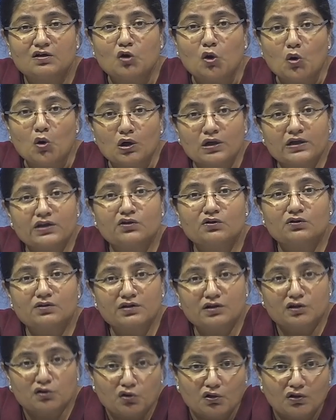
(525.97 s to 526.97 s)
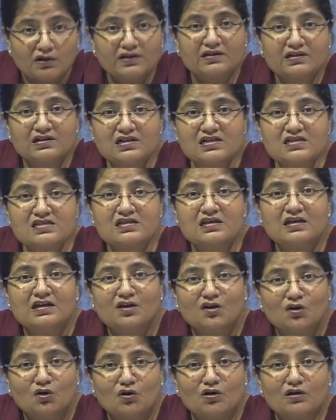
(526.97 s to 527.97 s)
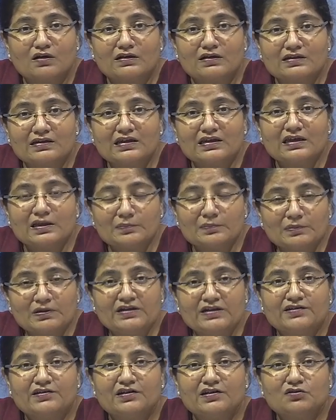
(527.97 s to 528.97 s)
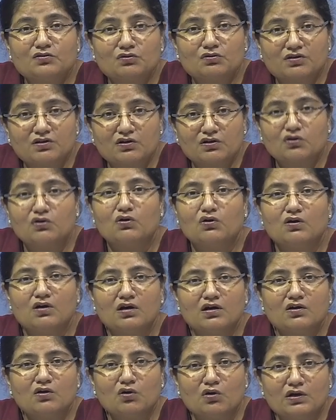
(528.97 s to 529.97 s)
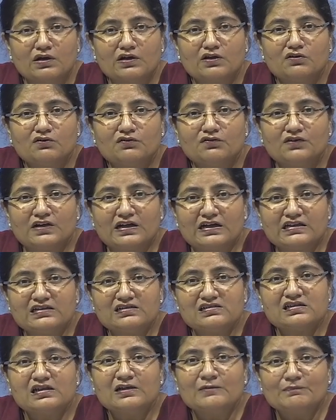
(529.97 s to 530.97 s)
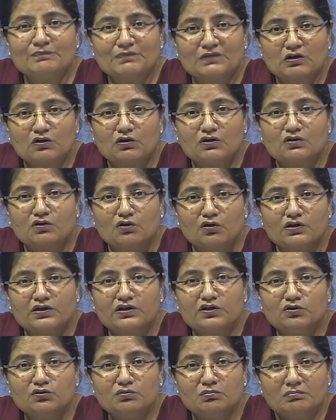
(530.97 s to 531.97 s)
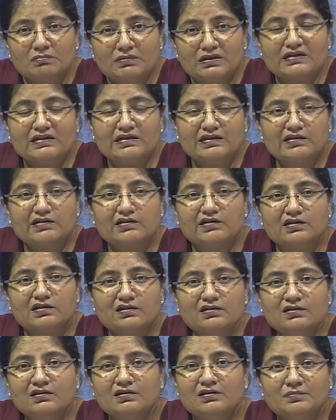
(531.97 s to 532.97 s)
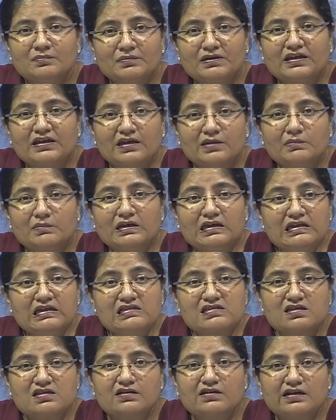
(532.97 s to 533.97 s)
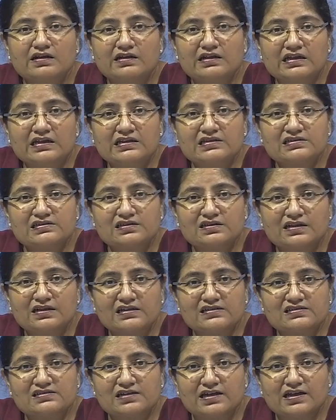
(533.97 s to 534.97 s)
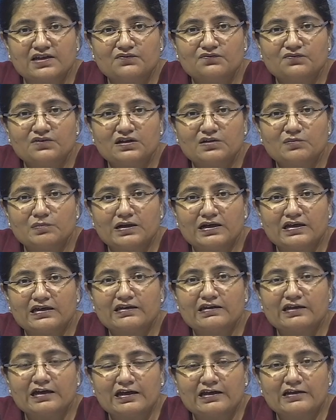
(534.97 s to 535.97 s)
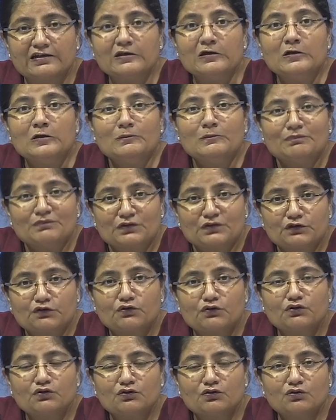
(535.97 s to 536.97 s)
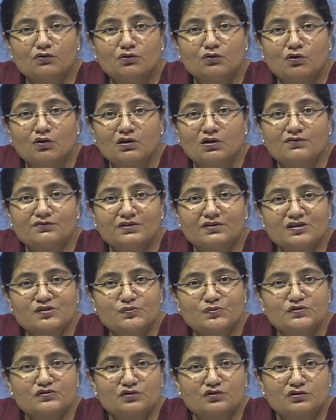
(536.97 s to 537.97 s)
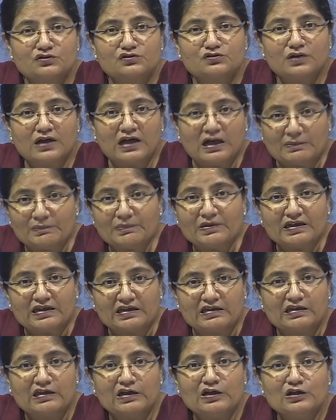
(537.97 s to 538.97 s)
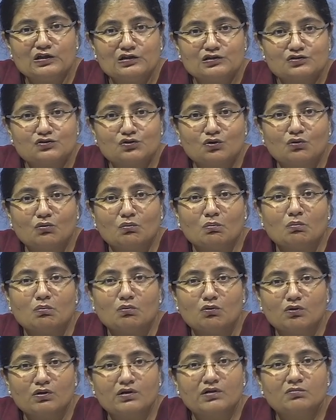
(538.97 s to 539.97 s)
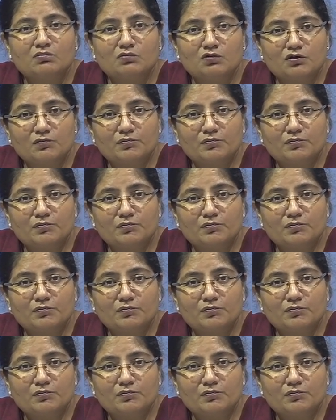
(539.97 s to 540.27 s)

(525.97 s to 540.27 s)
audio recorders, or the ability to record audio files or audio material, became easier and easier as time went by. And so all of this was also happening. So more and more